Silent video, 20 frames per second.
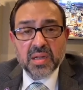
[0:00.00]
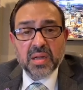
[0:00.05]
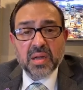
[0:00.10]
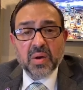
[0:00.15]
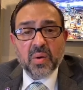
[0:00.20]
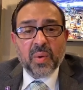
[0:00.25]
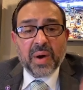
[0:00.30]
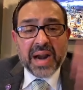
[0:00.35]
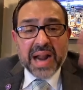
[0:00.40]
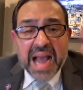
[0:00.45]

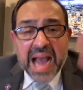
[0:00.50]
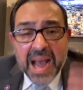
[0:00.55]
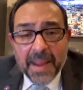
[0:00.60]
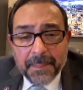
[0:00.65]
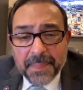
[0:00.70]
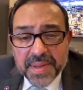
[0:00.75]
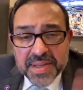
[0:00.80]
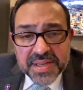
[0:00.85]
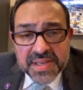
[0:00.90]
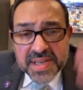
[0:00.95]
What
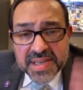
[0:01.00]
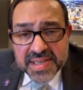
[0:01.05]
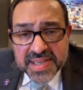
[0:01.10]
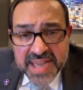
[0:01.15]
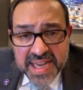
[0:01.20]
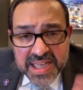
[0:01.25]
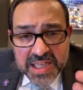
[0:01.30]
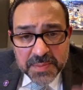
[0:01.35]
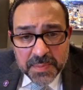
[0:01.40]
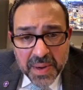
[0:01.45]
happens is
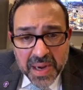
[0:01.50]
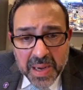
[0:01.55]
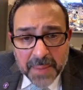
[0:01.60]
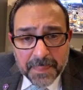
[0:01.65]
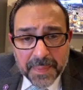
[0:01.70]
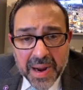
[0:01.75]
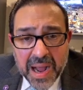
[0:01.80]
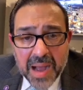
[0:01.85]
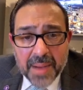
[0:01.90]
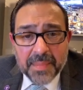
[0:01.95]
this,
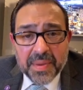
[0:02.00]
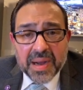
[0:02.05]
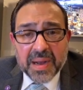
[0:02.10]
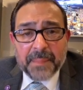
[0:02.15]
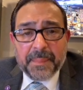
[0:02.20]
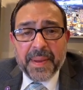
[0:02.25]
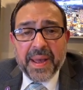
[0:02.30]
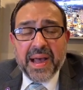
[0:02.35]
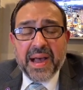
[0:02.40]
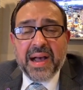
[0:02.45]
Magapram,
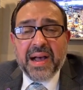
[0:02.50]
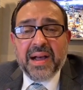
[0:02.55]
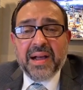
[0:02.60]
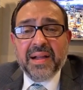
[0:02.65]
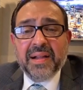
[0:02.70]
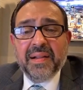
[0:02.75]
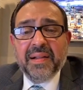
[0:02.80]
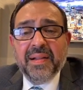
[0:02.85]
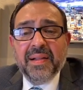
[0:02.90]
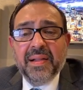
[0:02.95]
Magapea.
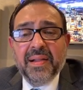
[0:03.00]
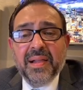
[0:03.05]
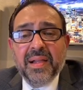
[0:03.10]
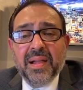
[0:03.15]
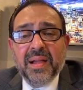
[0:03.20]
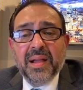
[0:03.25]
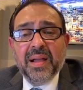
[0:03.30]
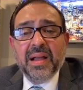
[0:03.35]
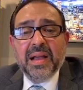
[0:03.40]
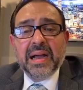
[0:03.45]

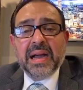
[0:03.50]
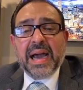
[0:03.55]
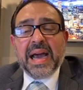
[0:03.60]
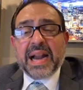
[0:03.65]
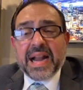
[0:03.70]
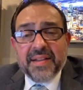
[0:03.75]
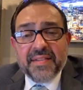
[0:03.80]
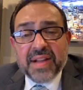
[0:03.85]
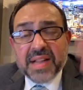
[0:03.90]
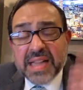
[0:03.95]

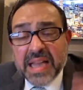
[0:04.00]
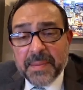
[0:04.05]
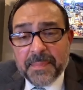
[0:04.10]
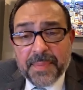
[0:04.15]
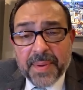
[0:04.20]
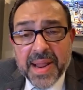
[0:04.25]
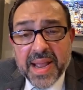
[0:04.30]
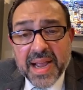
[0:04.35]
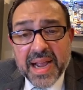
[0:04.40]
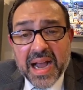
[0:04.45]
Kanaveli
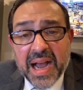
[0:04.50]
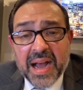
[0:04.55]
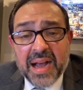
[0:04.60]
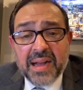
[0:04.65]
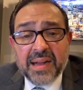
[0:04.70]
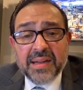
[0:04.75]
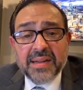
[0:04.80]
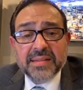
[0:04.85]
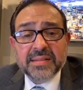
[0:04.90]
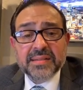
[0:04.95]

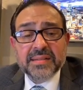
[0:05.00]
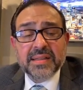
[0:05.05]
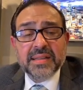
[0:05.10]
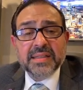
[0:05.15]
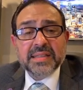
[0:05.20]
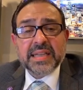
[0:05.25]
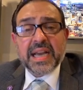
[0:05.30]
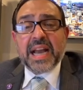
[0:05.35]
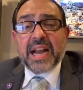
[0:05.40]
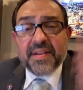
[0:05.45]
briga,
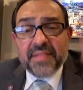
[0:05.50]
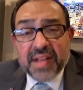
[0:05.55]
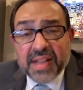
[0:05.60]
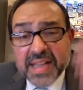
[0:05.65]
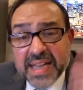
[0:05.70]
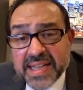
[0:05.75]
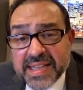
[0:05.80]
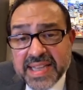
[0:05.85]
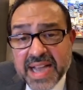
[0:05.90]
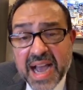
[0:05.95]

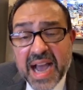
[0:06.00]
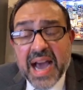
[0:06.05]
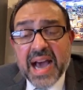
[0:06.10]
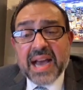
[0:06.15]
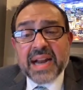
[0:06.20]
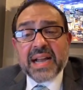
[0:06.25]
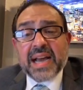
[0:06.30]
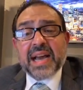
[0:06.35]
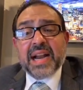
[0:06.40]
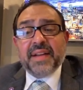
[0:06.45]
kanaveli
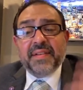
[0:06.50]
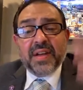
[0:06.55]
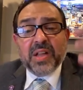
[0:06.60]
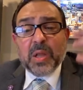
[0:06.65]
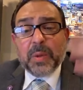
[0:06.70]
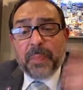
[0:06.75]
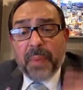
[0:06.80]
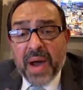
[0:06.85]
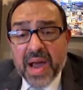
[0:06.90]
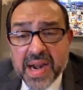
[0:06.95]
dar,
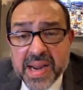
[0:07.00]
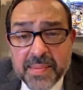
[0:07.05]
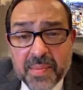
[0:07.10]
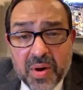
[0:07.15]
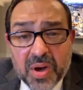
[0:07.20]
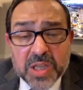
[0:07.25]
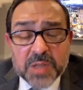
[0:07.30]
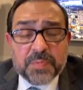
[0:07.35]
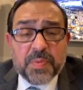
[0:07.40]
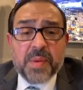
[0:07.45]
kanavelo
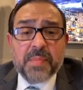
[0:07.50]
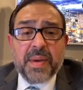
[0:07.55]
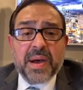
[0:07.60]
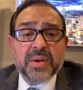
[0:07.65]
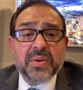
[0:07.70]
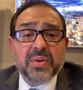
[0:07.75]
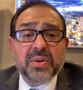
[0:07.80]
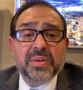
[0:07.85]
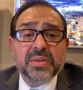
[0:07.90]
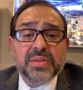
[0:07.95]
parimos
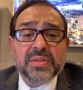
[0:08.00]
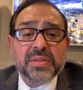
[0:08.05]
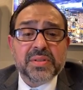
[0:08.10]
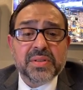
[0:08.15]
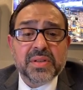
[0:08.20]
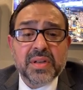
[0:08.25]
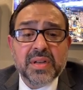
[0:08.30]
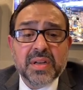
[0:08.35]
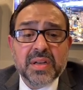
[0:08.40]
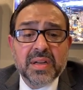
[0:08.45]
pemanus.
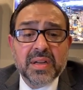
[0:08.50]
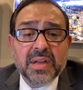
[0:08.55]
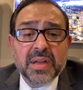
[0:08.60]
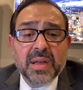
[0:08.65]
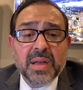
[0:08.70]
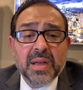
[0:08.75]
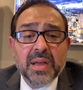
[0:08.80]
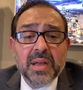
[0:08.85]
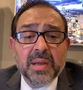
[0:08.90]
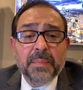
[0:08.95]

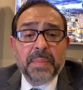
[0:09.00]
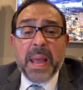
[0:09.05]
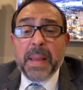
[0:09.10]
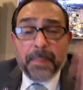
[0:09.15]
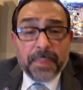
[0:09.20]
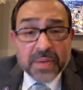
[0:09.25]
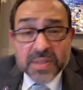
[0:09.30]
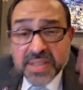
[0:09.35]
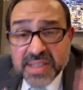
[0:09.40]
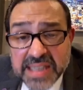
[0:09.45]

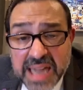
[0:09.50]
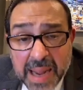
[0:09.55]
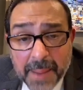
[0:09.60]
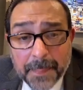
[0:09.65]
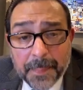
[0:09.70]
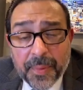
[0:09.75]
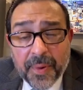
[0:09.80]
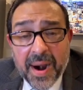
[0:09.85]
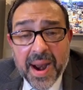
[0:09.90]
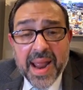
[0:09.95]
People
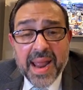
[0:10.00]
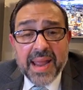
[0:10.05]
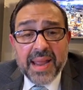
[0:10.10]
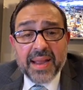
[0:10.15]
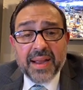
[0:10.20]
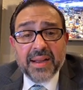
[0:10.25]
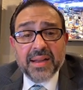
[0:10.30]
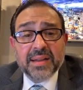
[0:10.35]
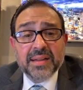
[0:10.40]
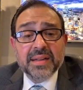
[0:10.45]
stop
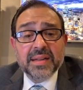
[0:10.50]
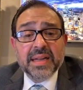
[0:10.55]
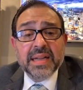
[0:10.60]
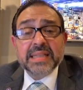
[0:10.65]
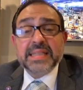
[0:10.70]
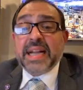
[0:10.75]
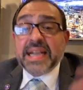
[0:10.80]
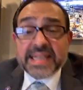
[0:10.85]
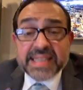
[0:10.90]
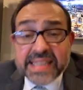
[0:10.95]
praying.
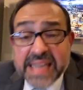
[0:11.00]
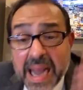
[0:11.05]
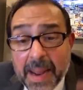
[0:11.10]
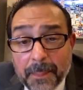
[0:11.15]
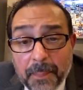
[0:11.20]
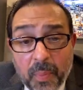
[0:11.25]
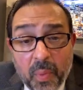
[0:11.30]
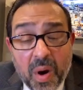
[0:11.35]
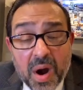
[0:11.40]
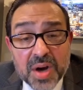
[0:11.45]
They
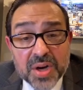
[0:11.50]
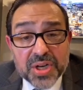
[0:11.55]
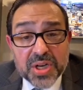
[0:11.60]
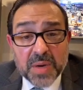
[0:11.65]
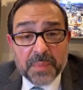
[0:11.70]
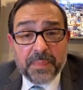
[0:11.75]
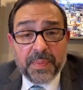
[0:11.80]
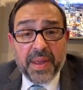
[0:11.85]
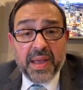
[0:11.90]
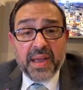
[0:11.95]
stop
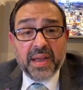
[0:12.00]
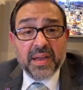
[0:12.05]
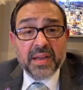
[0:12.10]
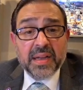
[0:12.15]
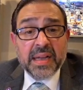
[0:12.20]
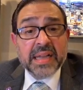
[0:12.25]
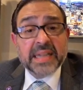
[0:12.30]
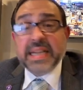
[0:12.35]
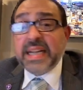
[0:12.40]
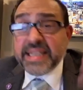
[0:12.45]
worshiping.
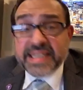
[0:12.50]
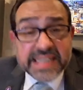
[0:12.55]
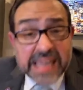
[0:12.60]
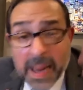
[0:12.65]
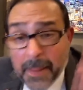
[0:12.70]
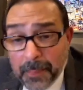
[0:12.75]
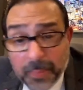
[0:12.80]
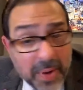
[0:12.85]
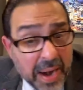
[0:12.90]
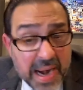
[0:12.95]
They
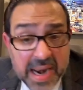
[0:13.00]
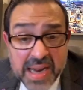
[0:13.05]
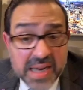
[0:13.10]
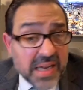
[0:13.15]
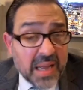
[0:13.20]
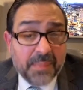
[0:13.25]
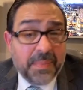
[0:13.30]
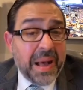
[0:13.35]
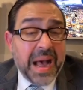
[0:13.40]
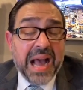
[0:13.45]
stop reading
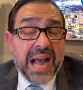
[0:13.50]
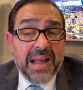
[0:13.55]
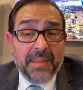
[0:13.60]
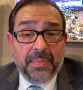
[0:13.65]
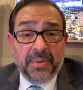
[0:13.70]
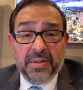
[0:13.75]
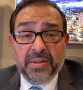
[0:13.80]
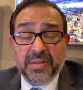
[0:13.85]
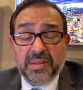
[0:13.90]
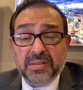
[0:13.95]
the
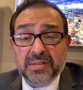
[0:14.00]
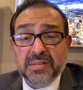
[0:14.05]
Bible.